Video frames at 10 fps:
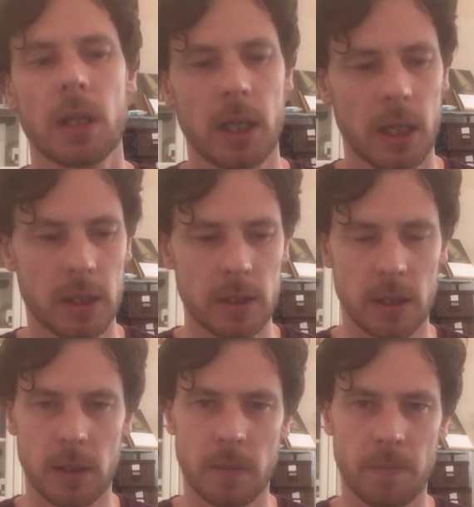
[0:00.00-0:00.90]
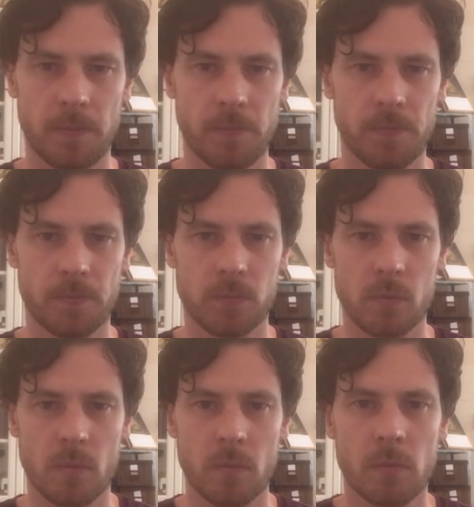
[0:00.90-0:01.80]
And
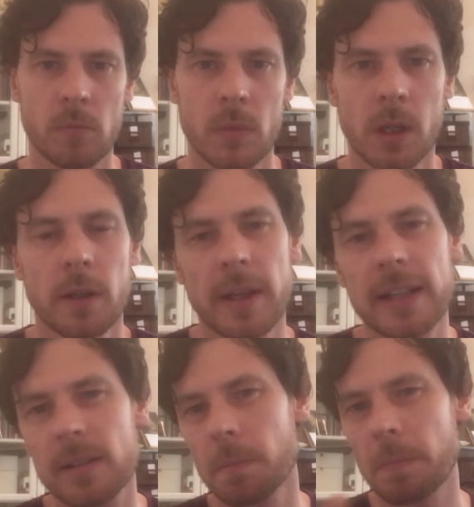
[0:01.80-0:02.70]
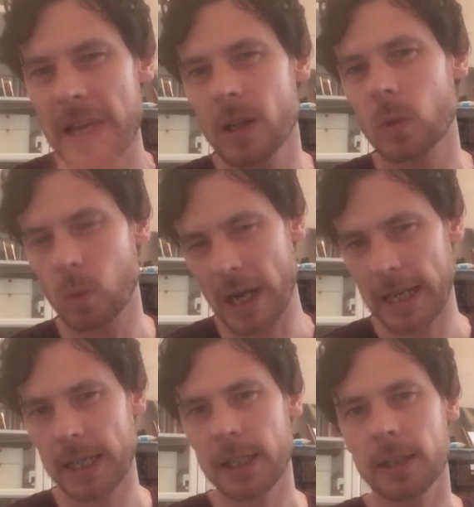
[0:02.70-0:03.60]
that's a better
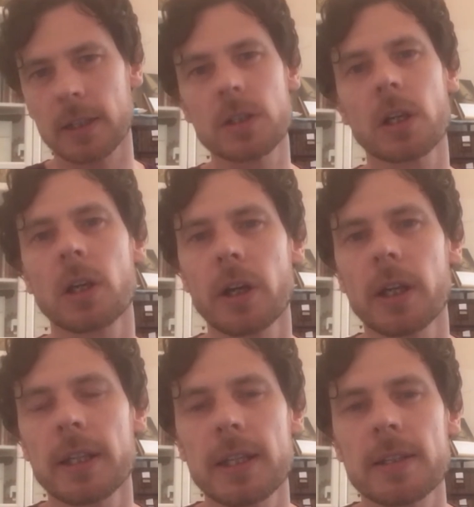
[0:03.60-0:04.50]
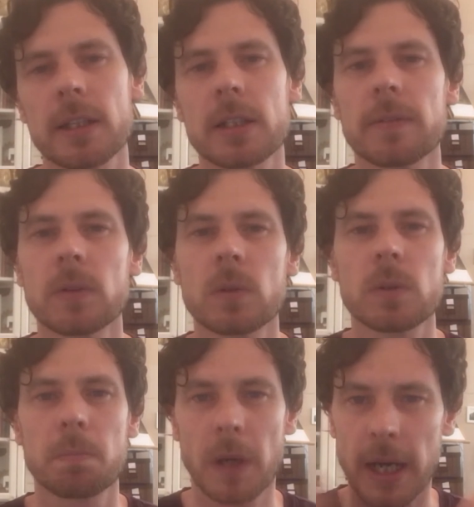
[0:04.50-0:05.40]
way to learn these
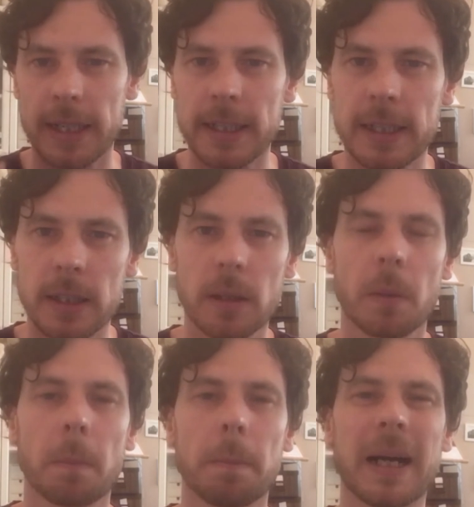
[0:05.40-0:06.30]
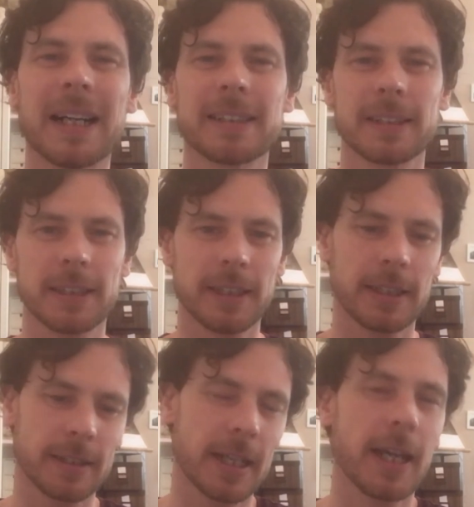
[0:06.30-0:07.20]
intervals by ear, but
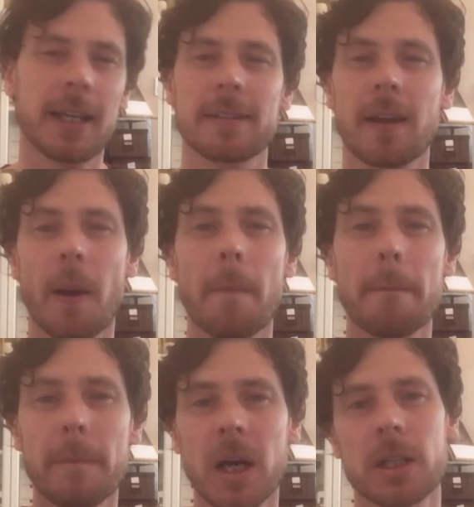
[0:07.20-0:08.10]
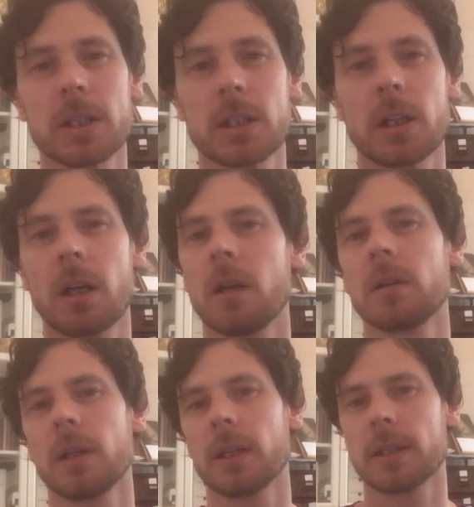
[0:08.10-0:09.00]
it takes a much
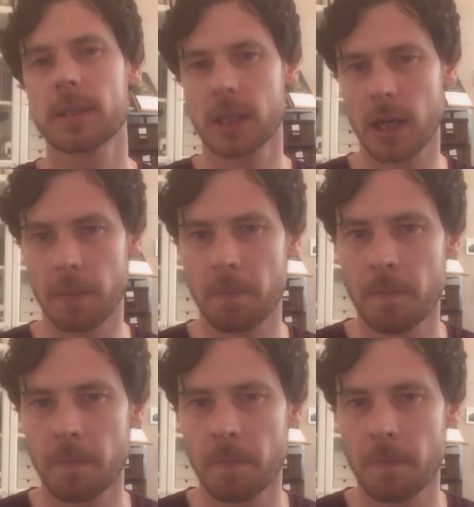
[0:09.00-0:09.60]
longer time.